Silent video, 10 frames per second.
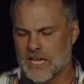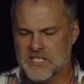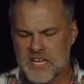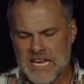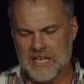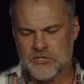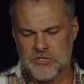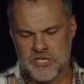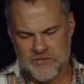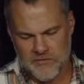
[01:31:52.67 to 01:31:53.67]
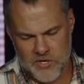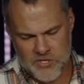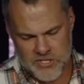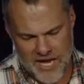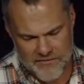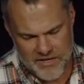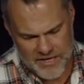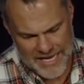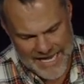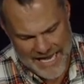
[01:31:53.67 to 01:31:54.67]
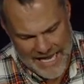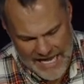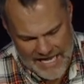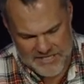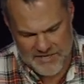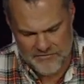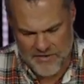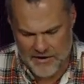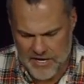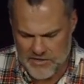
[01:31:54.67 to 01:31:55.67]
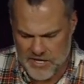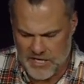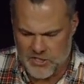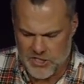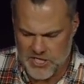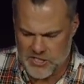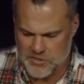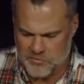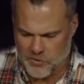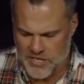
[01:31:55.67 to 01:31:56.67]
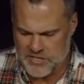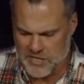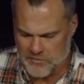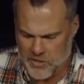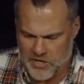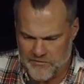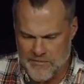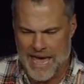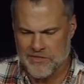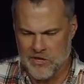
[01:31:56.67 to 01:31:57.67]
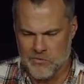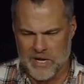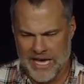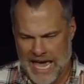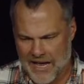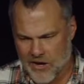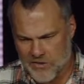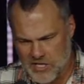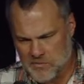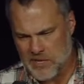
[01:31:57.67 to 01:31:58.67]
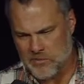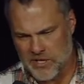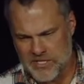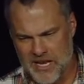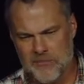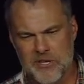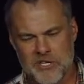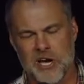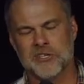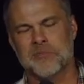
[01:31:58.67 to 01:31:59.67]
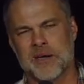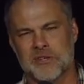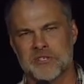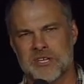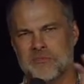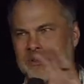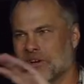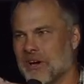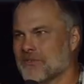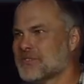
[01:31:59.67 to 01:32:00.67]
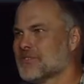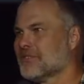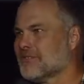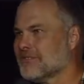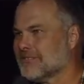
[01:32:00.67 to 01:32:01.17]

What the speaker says: Isn't it interesting? Verse 7 is the very thing Jesus preached in the book of Matthew when he had all these people. And he said, I'm going to talk to you about the sheep and the goats.